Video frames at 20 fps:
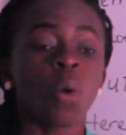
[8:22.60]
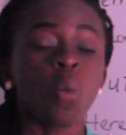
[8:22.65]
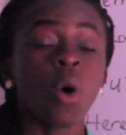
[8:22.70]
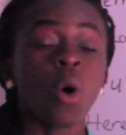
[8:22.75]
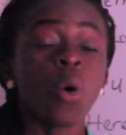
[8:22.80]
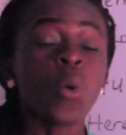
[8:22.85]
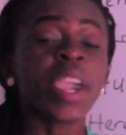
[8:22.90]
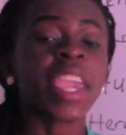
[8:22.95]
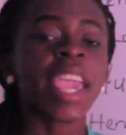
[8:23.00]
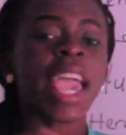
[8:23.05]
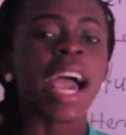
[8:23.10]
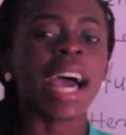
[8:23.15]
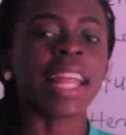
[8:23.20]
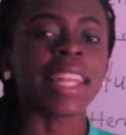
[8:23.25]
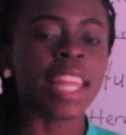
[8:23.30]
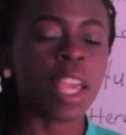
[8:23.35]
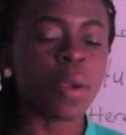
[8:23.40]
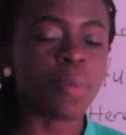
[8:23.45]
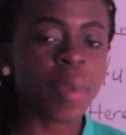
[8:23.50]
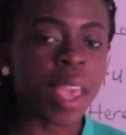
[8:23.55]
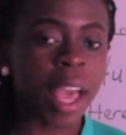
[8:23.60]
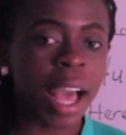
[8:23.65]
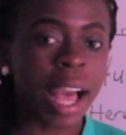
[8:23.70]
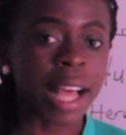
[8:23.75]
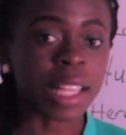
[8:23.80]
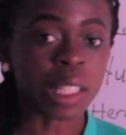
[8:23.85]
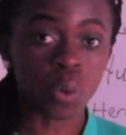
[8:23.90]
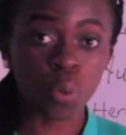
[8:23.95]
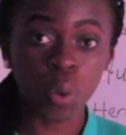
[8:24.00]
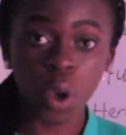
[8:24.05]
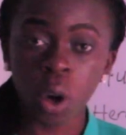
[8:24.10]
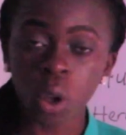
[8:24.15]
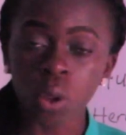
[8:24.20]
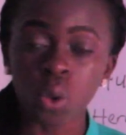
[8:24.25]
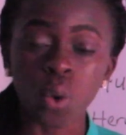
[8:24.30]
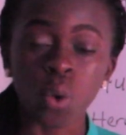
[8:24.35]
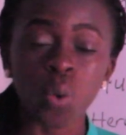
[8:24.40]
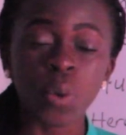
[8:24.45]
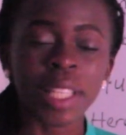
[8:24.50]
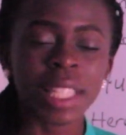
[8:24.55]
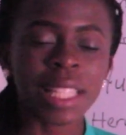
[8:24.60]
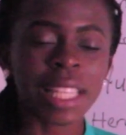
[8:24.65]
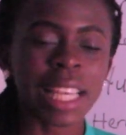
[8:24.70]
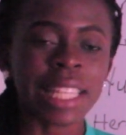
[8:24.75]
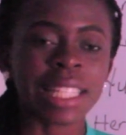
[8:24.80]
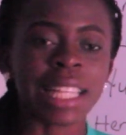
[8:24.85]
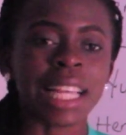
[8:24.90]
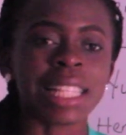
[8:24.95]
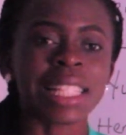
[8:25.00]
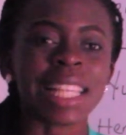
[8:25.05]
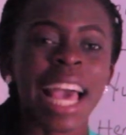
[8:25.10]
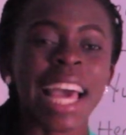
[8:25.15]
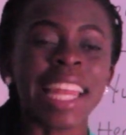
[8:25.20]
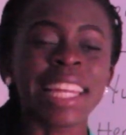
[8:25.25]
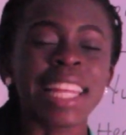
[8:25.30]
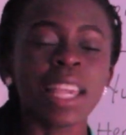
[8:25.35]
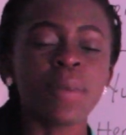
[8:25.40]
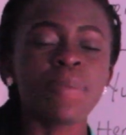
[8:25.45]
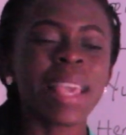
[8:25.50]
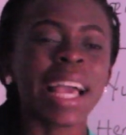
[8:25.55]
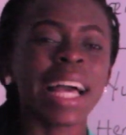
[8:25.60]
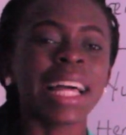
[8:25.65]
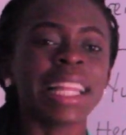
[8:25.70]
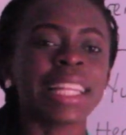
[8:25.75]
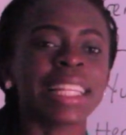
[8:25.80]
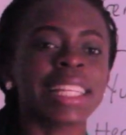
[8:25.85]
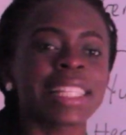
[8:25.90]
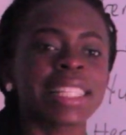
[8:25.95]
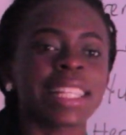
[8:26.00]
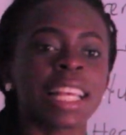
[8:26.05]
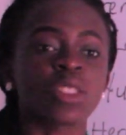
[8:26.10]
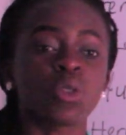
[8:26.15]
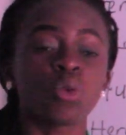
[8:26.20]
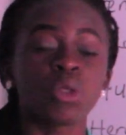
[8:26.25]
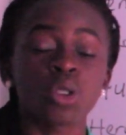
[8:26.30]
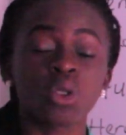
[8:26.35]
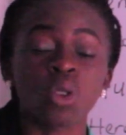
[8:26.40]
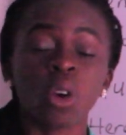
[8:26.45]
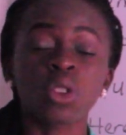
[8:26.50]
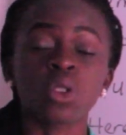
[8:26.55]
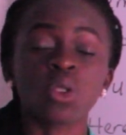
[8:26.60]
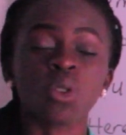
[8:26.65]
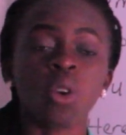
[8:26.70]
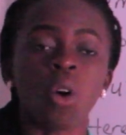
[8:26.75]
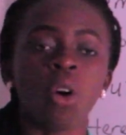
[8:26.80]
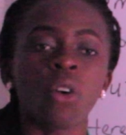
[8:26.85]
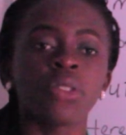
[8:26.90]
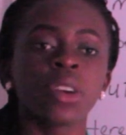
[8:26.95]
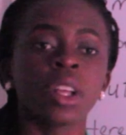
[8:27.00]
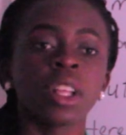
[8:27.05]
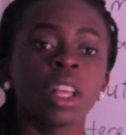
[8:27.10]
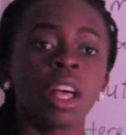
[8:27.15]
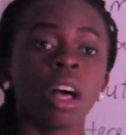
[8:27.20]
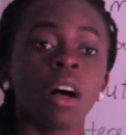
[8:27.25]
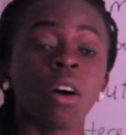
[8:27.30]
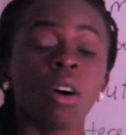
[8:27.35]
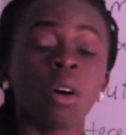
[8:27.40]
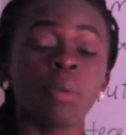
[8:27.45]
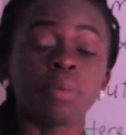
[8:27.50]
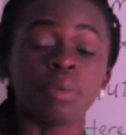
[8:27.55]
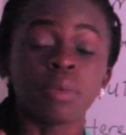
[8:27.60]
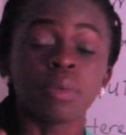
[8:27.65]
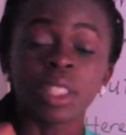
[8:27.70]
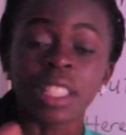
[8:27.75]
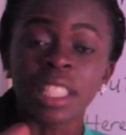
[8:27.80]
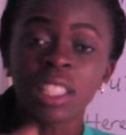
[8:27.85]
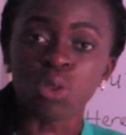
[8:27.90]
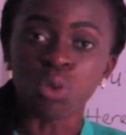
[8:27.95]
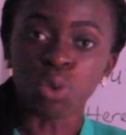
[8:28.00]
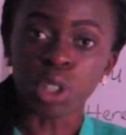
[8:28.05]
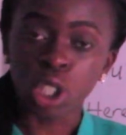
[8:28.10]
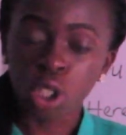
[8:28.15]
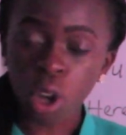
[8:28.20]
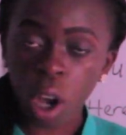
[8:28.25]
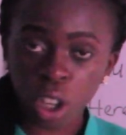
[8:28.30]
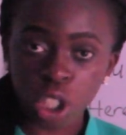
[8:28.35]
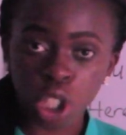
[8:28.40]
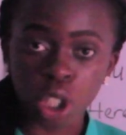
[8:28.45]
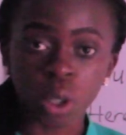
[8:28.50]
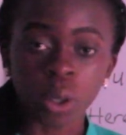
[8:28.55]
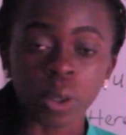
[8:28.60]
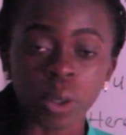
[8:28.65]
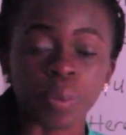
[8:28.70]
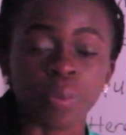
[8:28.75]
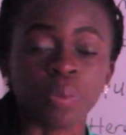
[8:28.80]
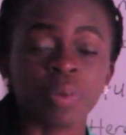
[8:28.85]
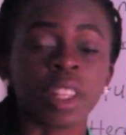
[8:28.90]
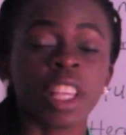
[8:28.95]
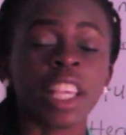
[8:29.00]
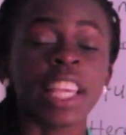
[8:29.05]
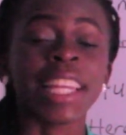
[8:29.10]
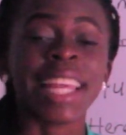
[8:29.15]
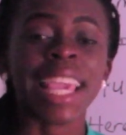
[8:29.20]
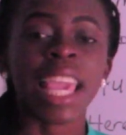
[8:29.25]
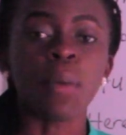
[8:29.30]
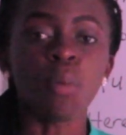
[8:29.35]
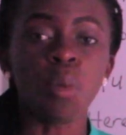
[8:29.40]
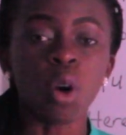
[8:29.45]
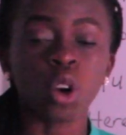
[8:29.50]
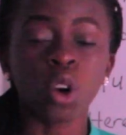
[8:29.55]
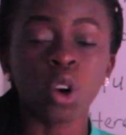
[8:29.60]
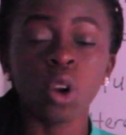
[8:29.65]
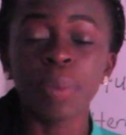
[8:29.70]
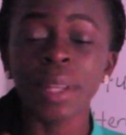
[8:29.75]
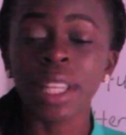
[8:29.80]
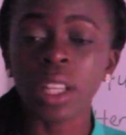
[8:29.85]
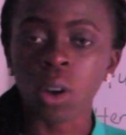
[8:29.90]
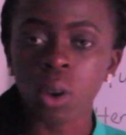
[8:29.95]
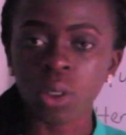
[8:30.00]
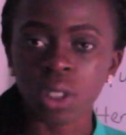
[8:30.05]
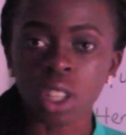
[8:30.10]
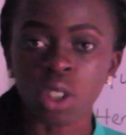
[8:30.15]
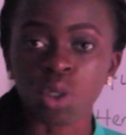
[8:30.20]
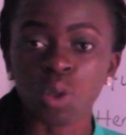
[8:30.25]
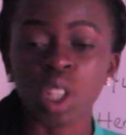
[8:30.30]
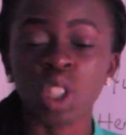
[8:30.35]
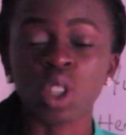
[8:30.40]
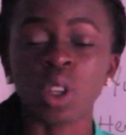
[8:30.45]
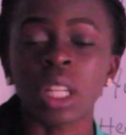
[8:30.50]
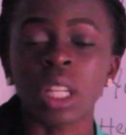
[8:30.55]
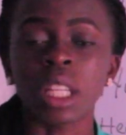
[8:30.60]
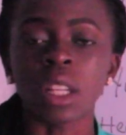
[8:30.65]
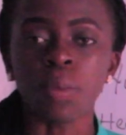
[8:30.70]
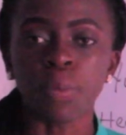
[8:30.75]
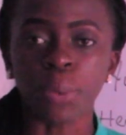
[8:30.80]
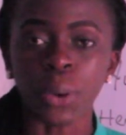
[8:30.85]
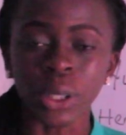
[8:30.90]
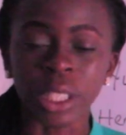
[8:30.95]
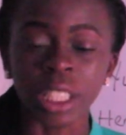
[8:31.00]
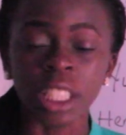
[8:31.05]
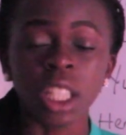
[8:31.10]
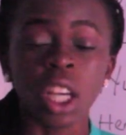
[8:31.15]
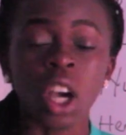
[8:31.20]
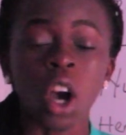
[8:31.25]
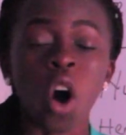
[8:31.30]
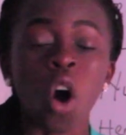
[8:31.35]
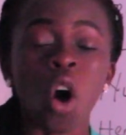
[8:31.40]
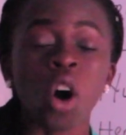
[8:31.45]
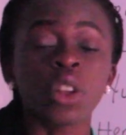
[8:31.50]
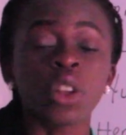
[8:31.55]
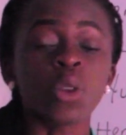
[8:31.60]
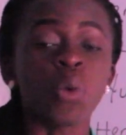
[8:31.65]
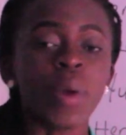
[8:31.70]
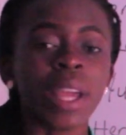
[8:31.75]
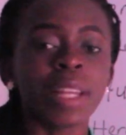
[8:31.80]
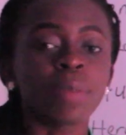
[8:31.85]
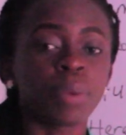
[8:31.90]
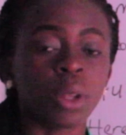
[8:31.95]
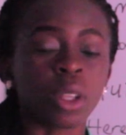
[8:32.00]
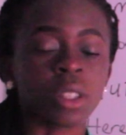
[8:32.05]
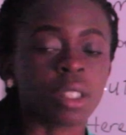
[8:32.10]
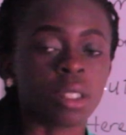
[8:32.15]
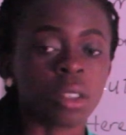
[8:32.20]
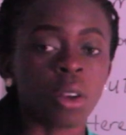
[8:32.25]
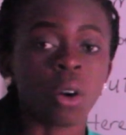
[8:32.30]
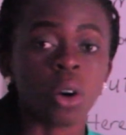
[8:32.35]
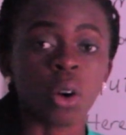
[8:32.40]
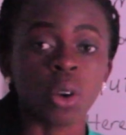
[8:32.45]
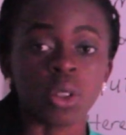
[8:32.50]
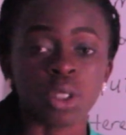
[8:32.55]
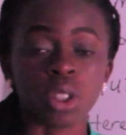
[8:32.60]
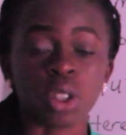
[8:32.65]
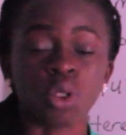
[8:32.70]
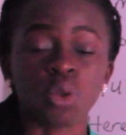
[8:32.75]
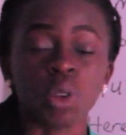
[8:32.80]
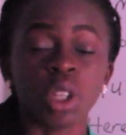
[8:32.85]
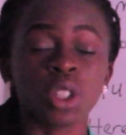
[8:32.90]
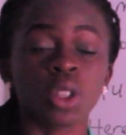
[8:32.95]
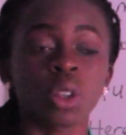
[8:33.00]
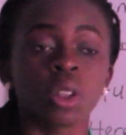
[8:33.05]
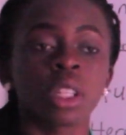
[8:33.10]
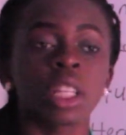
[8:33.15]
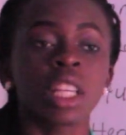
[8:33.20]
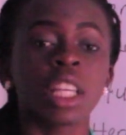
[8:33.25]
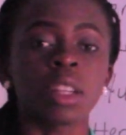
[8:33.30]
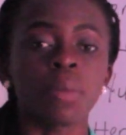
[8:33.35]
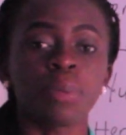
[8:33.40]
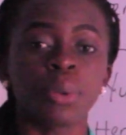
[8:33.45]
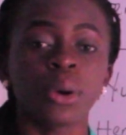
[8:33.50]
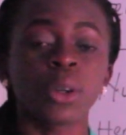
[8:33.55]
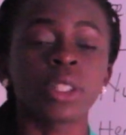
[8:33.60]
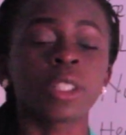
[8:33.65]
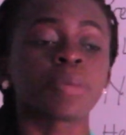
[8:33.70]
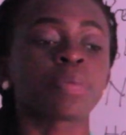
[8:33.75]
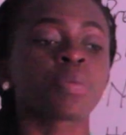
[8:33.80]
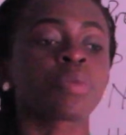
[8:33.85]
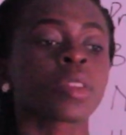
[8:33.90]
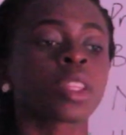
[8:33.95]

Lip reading: When we hear anemia, as we all know, we said that anemia is as a result of the reduction in the hemoglobin concentration in the body, or the red blood cell concentration in the body.